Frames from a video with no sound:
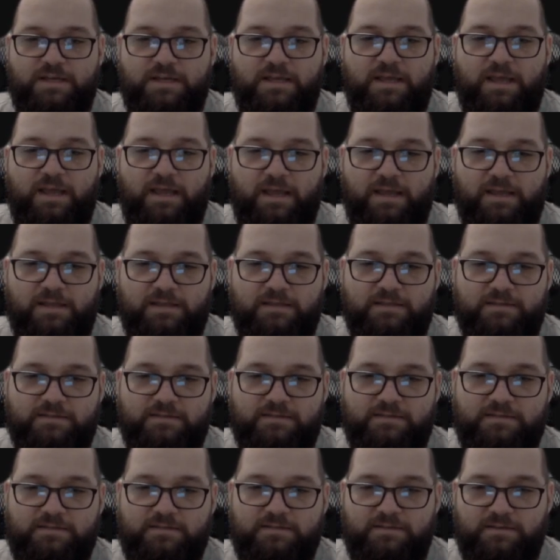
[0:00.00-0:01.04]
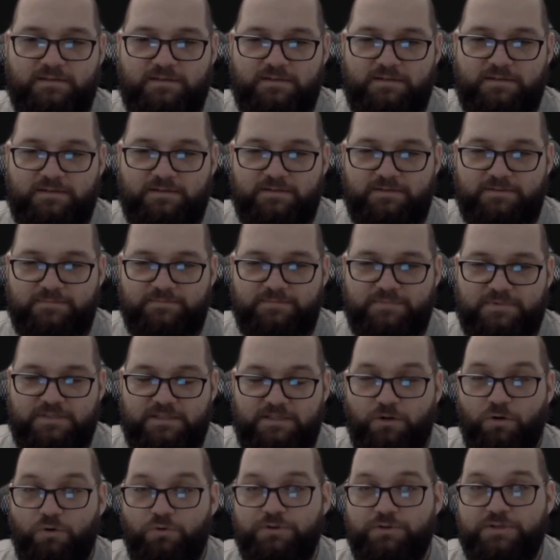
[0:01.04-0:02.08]
and the
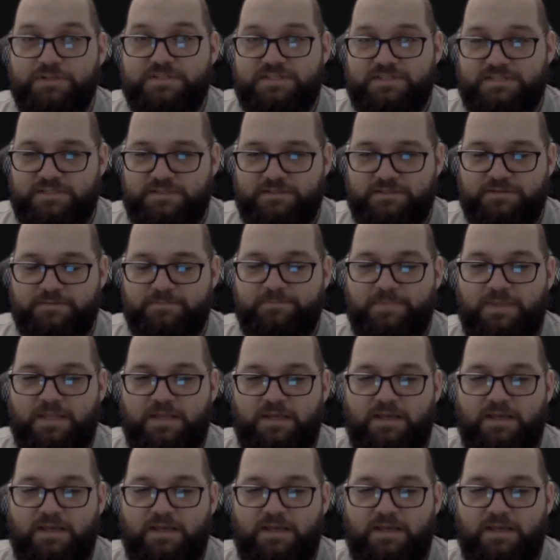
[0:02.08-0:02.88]
Golden Sun,